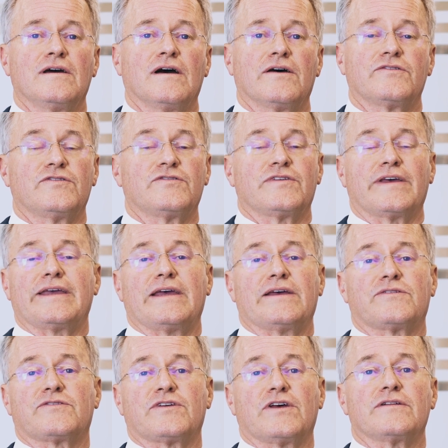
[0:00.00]
uh, since I
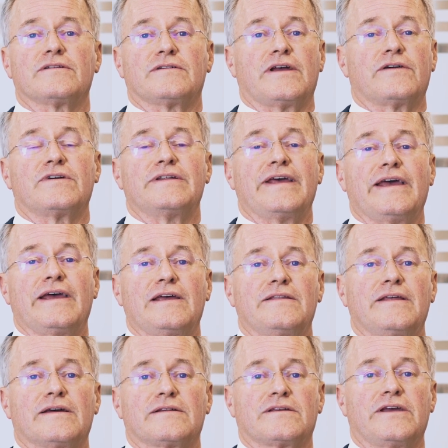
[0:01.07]
can't sell it every day,
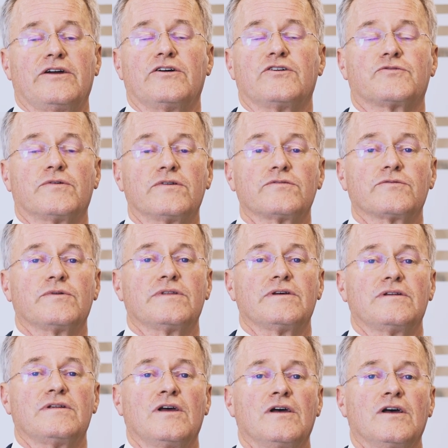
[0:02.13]
that carries risk with
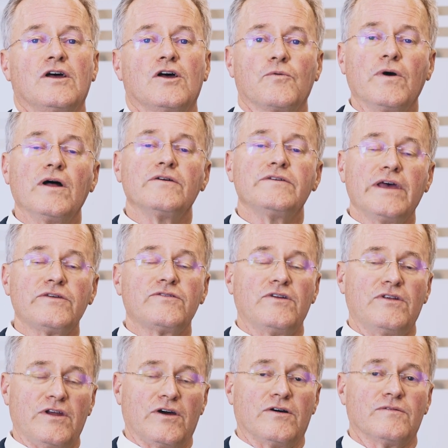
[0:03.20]
it? Well, yes
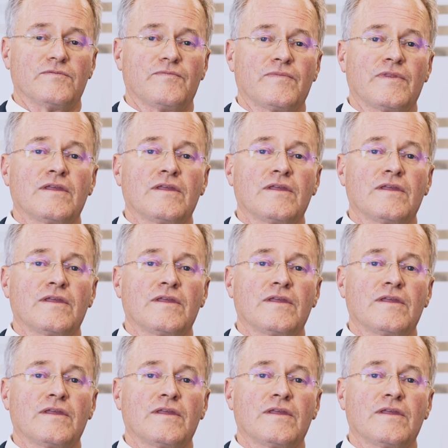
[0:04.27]
and no.